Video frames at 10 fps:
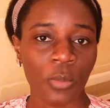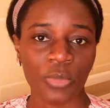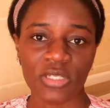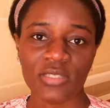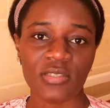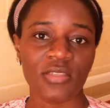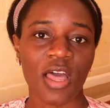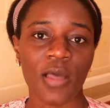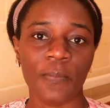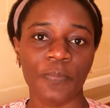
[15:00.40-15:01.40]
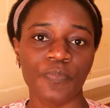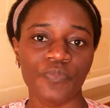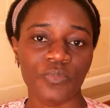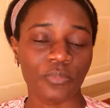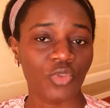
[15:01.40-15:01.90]
But
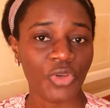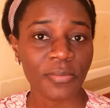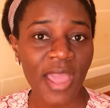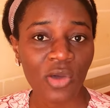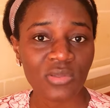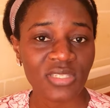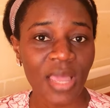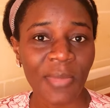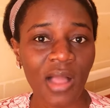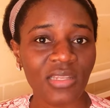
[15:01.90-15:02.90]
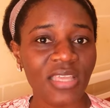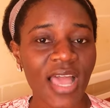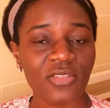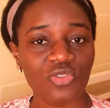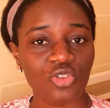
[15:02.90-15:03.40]
during my own time, I only
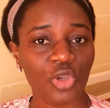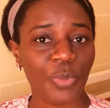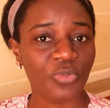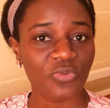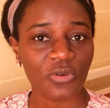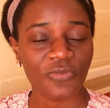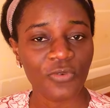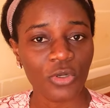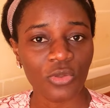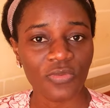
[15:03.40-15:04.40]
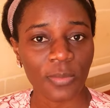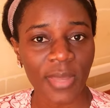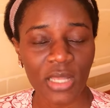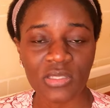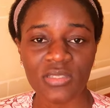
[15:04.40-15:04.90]
had to show a proof of fund of
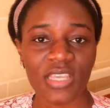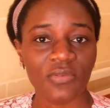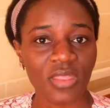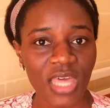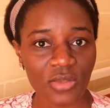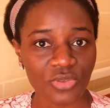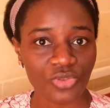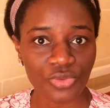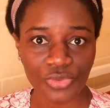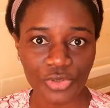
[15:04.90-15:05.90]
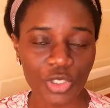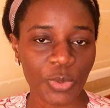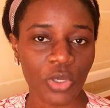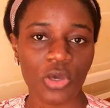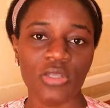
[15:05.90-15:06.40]
about 7,000 euros
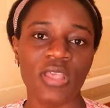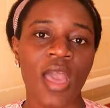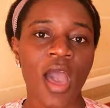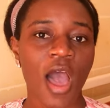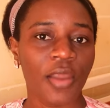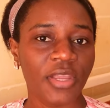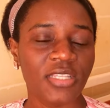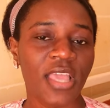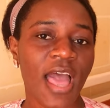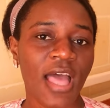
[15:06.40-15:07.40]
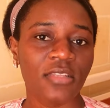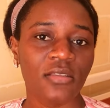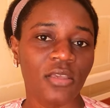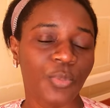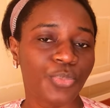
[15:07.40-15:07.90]
because I already had
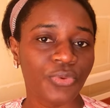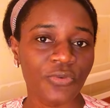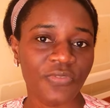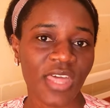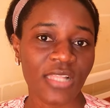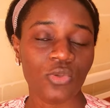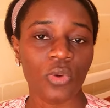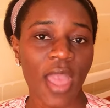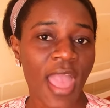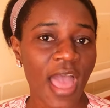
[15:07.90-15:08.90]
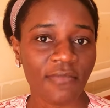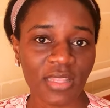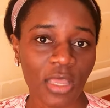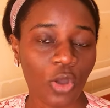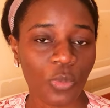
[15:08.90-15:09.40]
a proof that, oh, I have
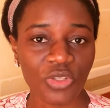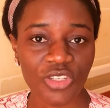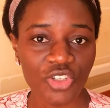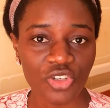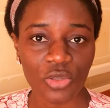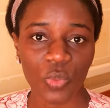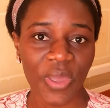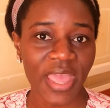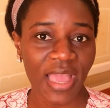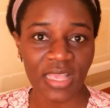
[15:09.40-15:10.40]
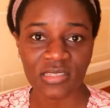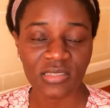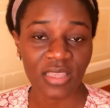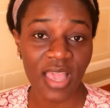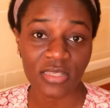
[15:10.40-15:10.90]
an accommodation where I can
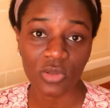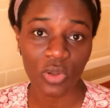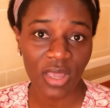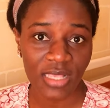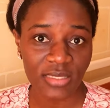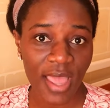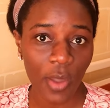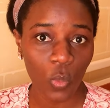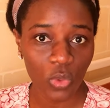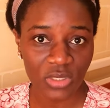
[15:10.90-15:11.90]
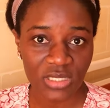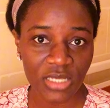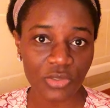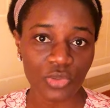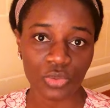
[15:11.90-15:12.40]
stay as long as I
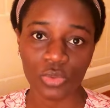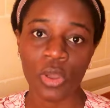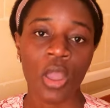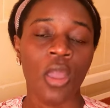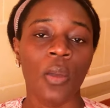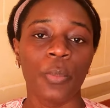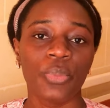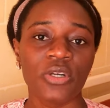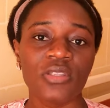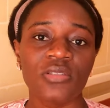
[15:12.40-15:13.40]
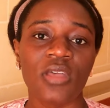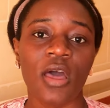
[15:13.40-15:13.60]
wanted to. But